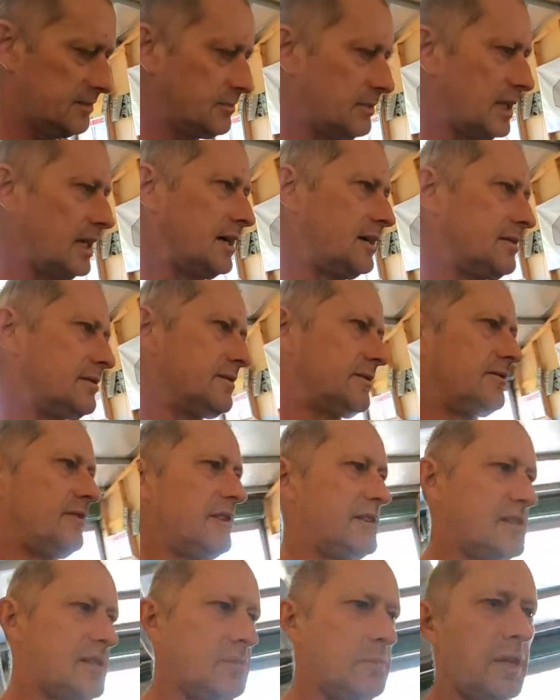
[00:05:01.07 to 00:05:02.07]
well,
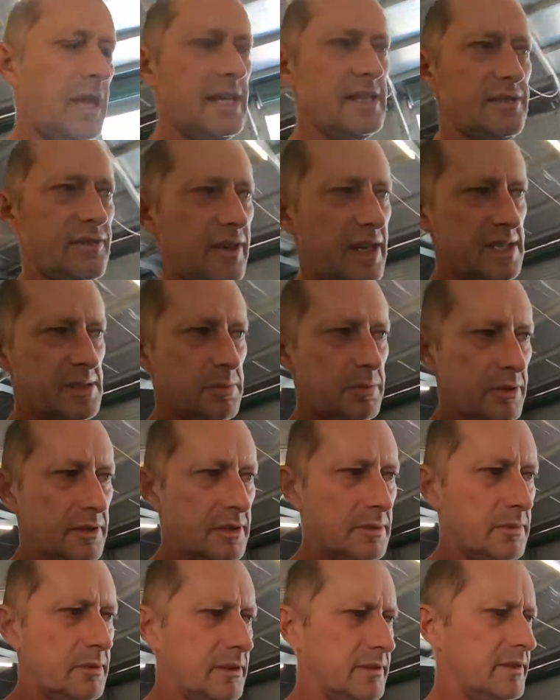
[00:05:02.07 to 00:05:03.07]
she plays Vespa
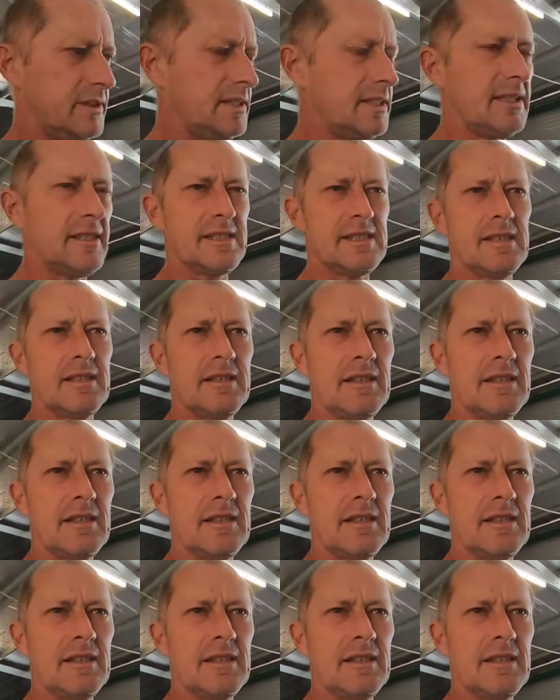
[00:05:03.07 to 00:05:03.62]
in the movie. Did I